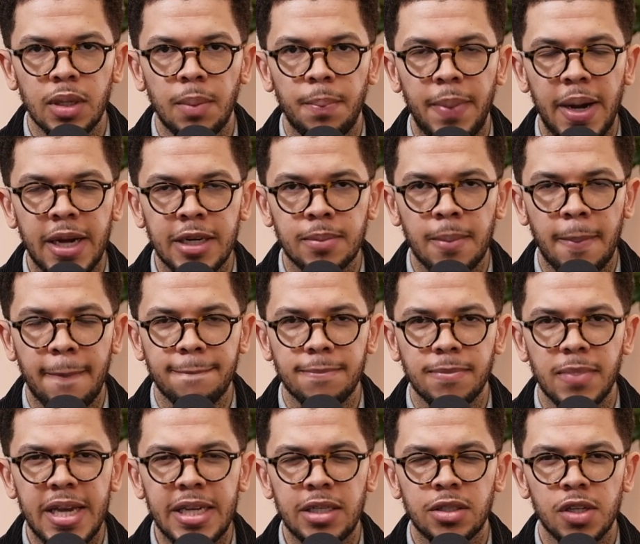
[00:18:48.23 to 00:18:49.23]
But
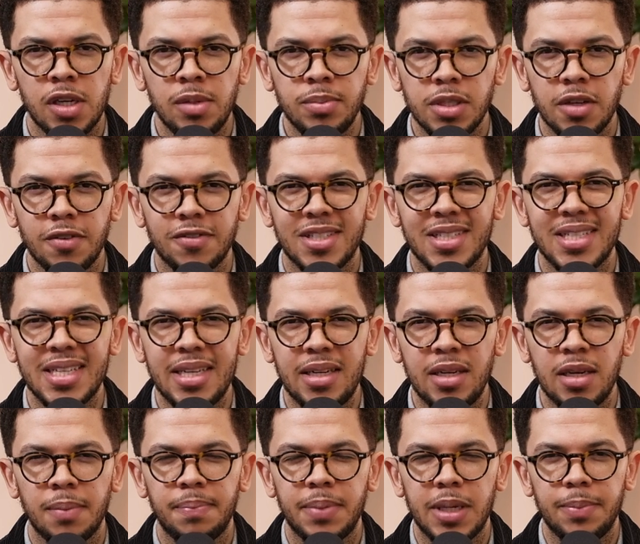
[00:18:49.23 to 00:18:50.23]
in terms of
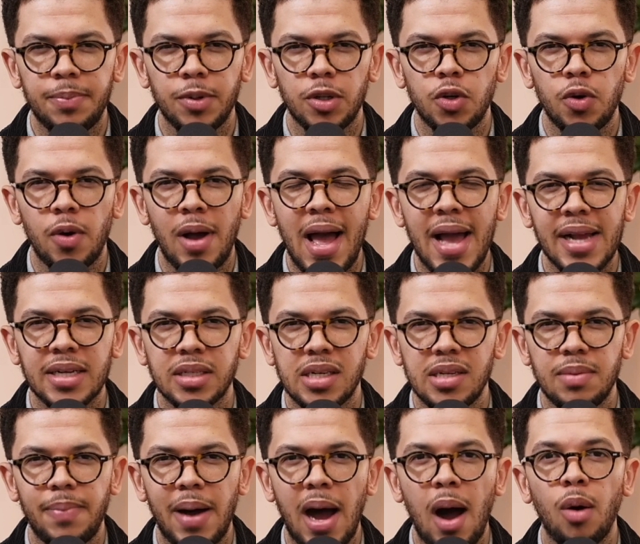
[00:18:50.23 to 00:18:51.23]
senior people who are actually
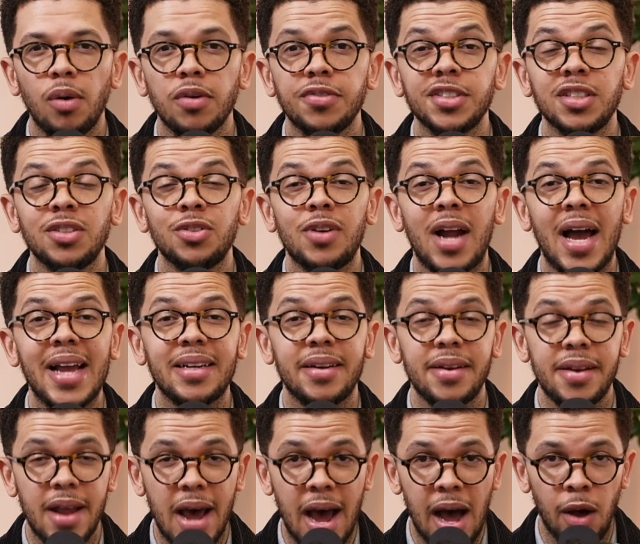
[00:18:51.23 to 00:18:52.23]
powerful right
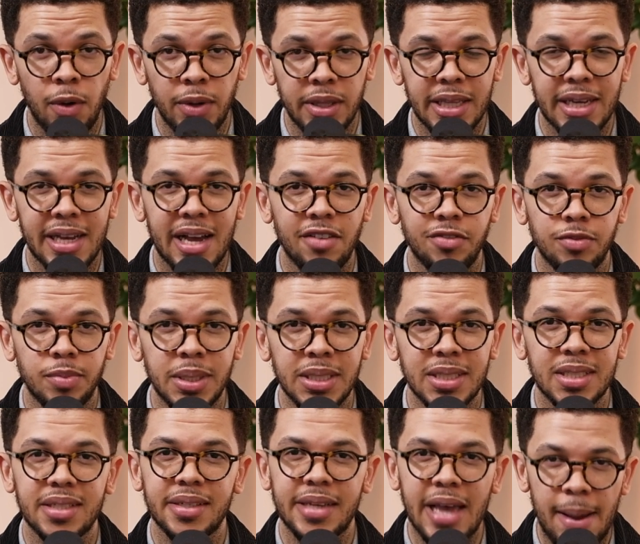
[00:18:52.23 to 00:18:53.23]
now in the
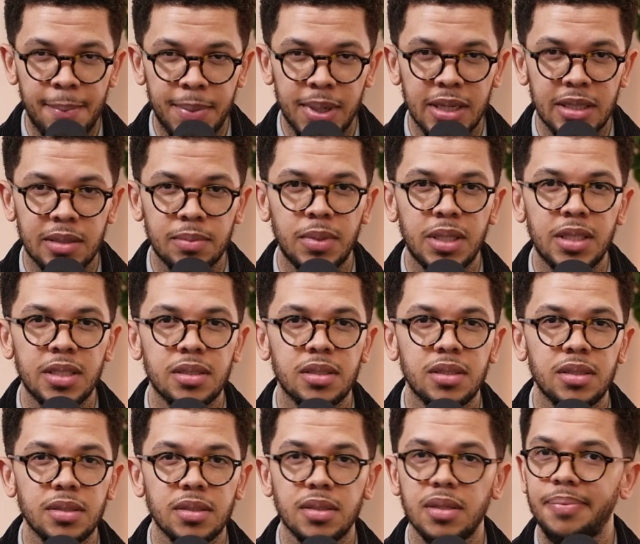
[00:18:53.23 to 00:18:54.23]
government, cabinet
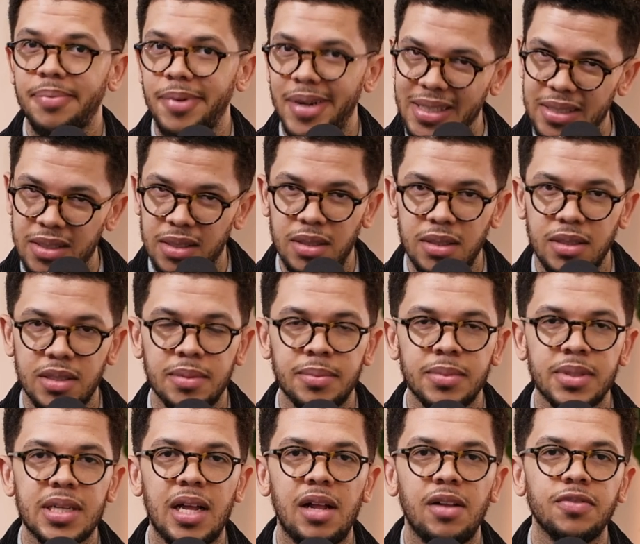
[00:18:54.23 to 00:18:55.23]
ministers, the president
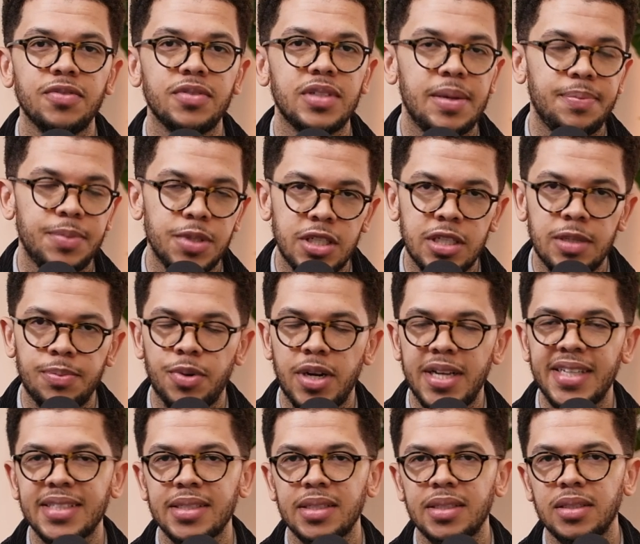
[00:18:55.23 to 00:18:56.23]
himself, deputy
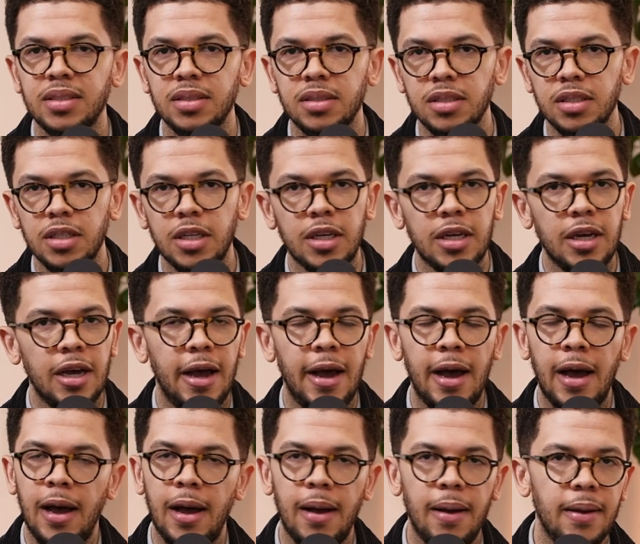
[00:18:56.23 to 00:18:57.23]
president,
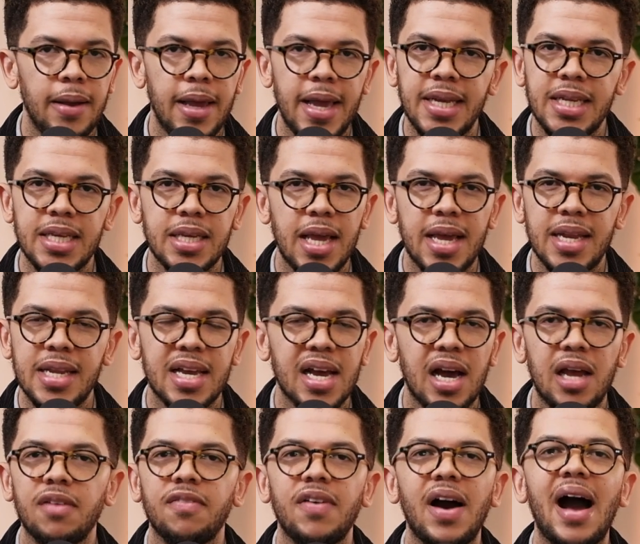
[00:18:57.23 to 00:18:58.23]
any
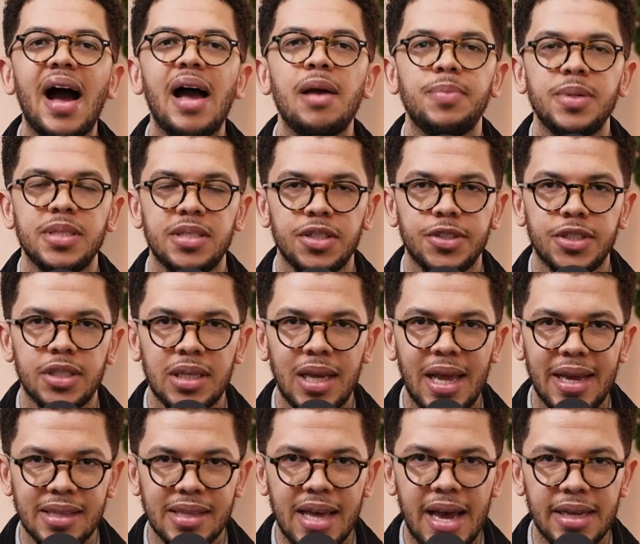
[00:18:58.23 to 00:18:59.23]
kind of high position
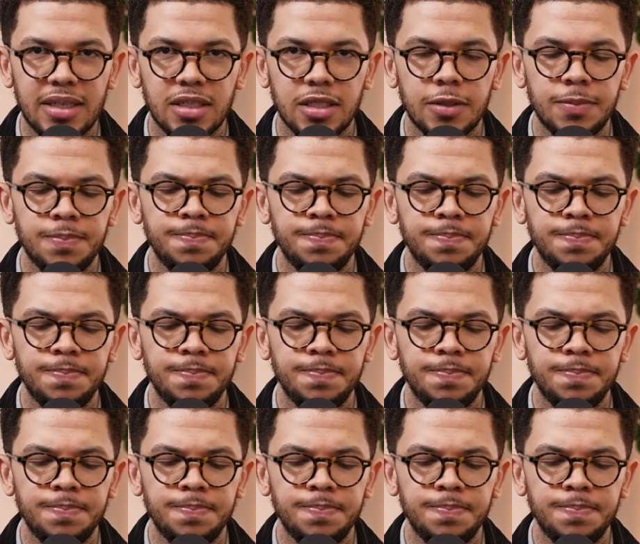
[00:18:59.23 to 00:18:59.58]
like that,